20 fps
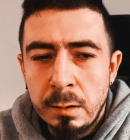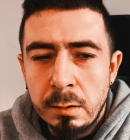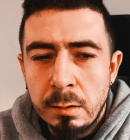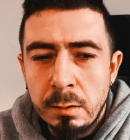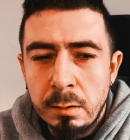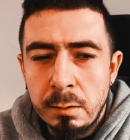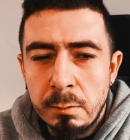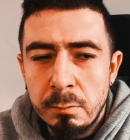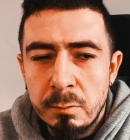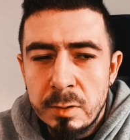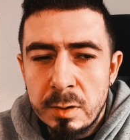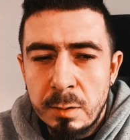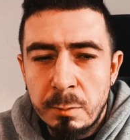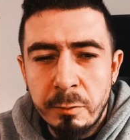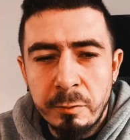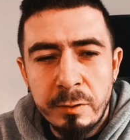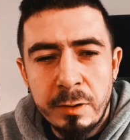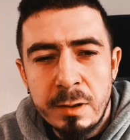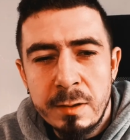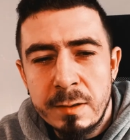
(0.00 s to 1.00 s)
some
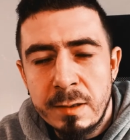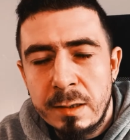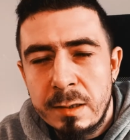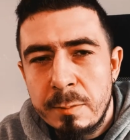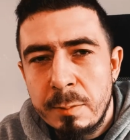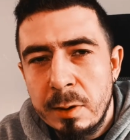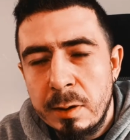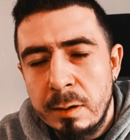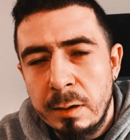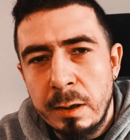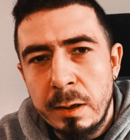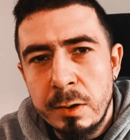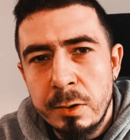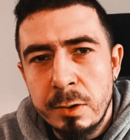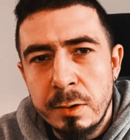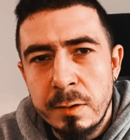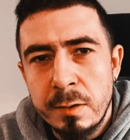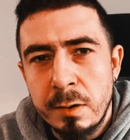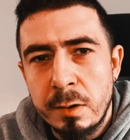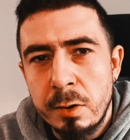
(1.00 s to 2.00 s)
of these
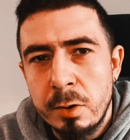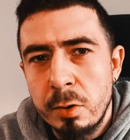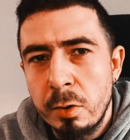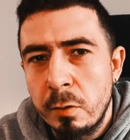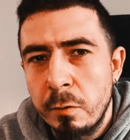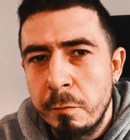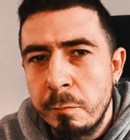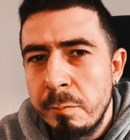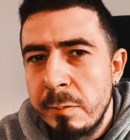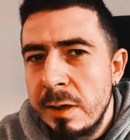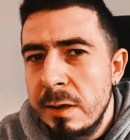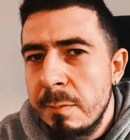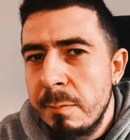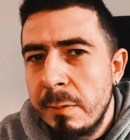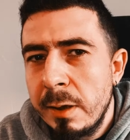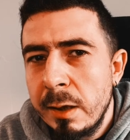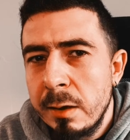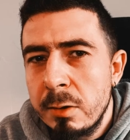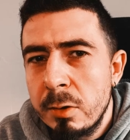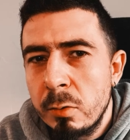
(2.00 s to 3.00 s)
expectations are sort of
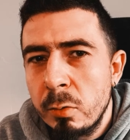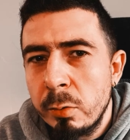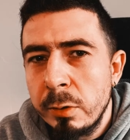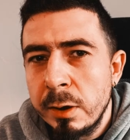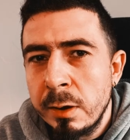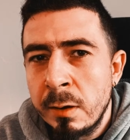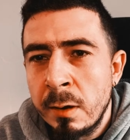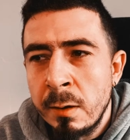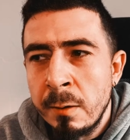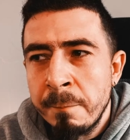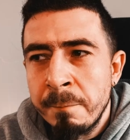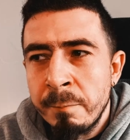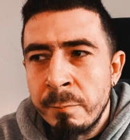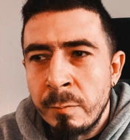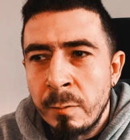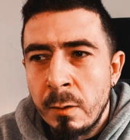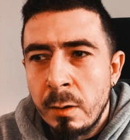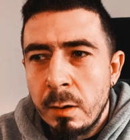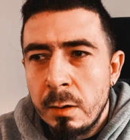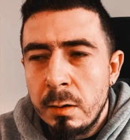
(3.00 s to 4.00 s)
mismatched with
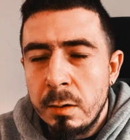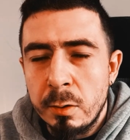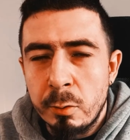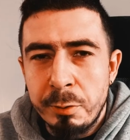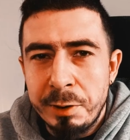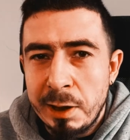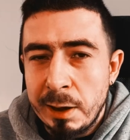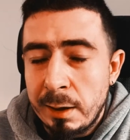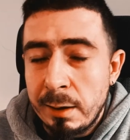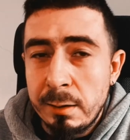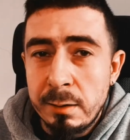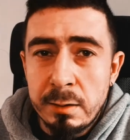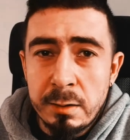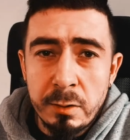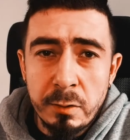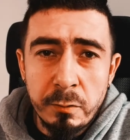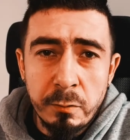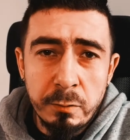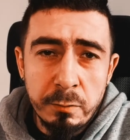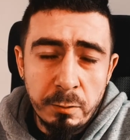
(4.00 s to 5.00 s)
the reality
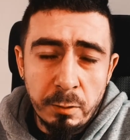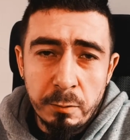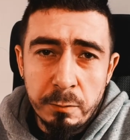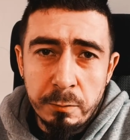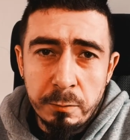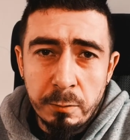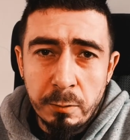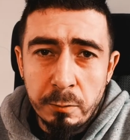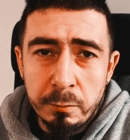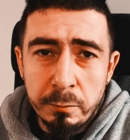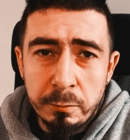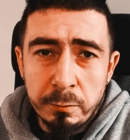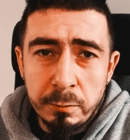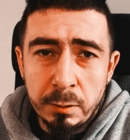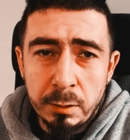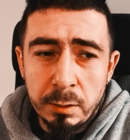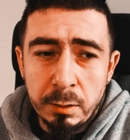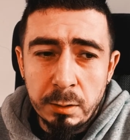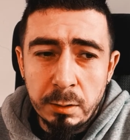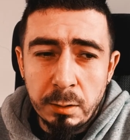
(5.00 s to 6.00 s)
of
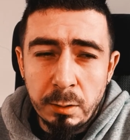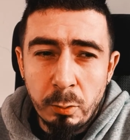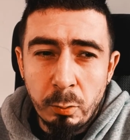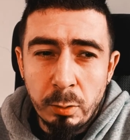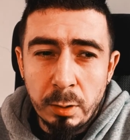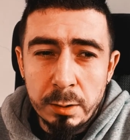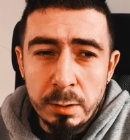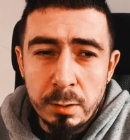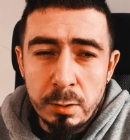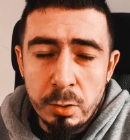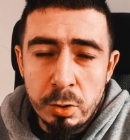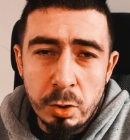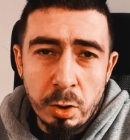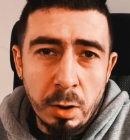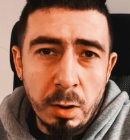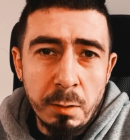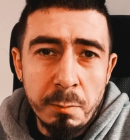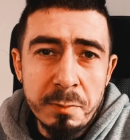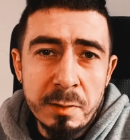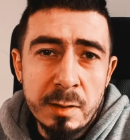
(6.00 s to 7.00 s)
what
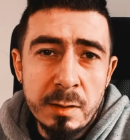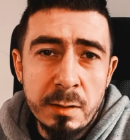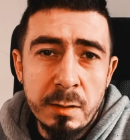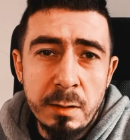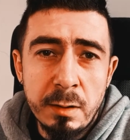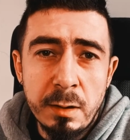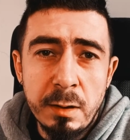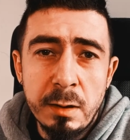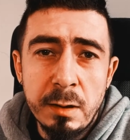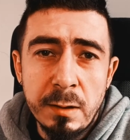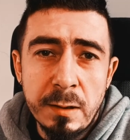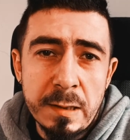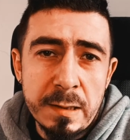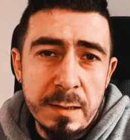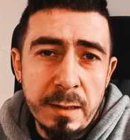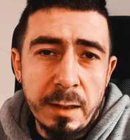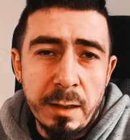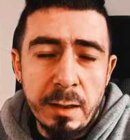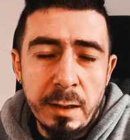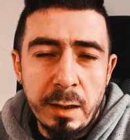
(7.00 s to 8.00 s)
jobs in
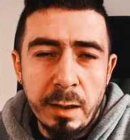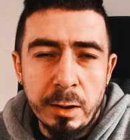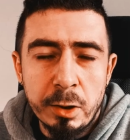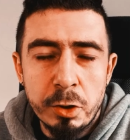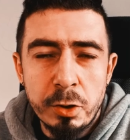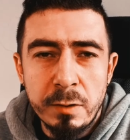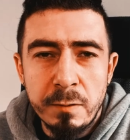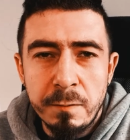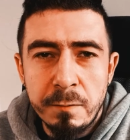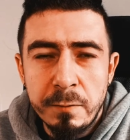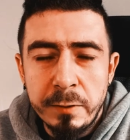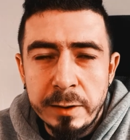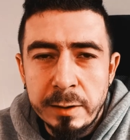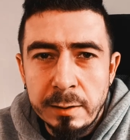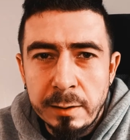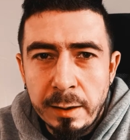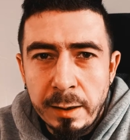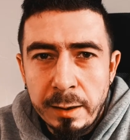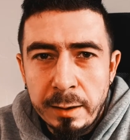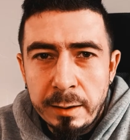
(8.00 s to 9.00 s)
design actually feel
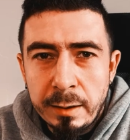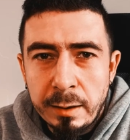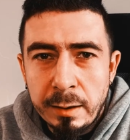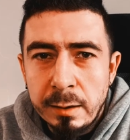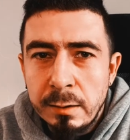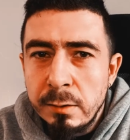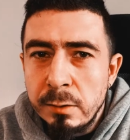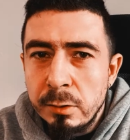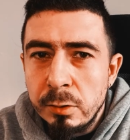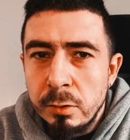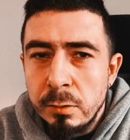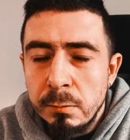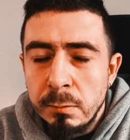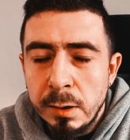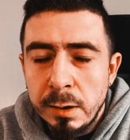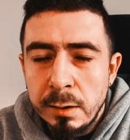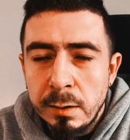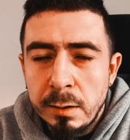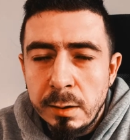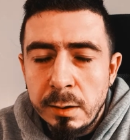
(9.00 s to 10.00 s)
like
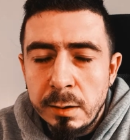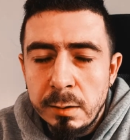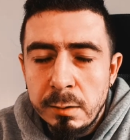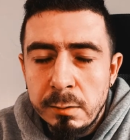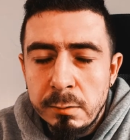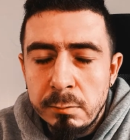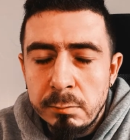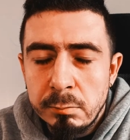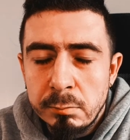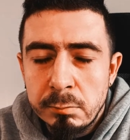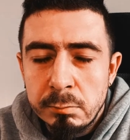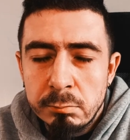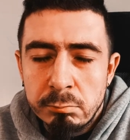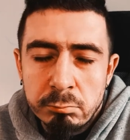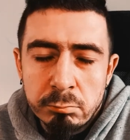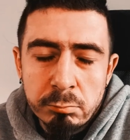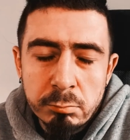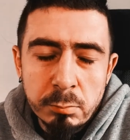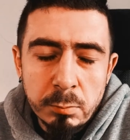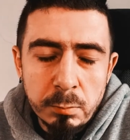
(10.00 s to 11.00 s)
and
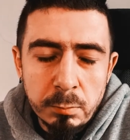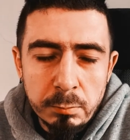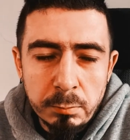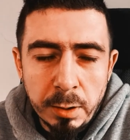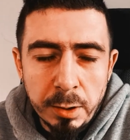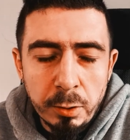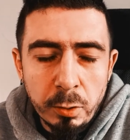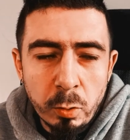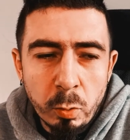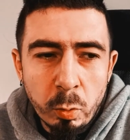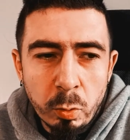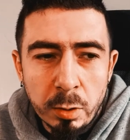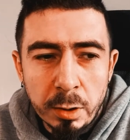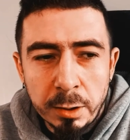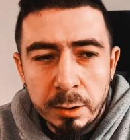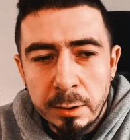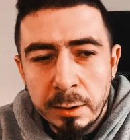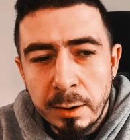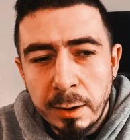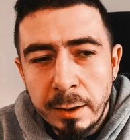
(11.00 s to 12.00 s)
I know
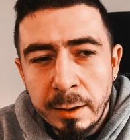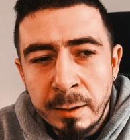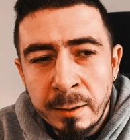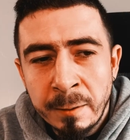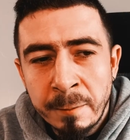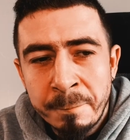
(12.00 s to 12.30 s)
work like.